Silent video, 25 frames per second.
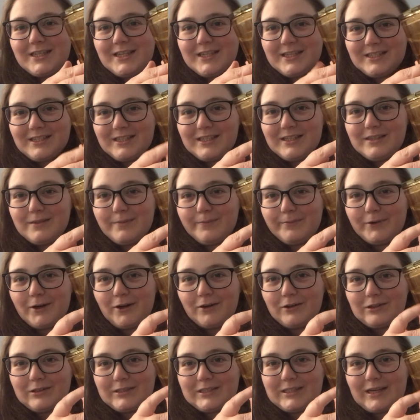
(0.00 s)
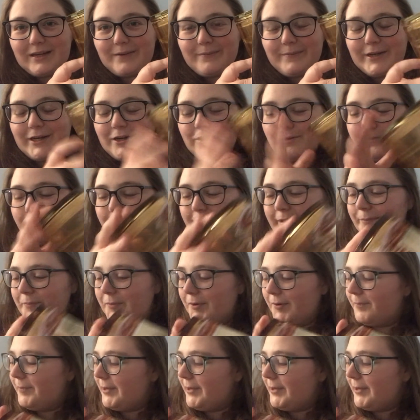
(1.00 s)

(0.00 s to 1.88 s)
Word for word: This is the progress I made on maple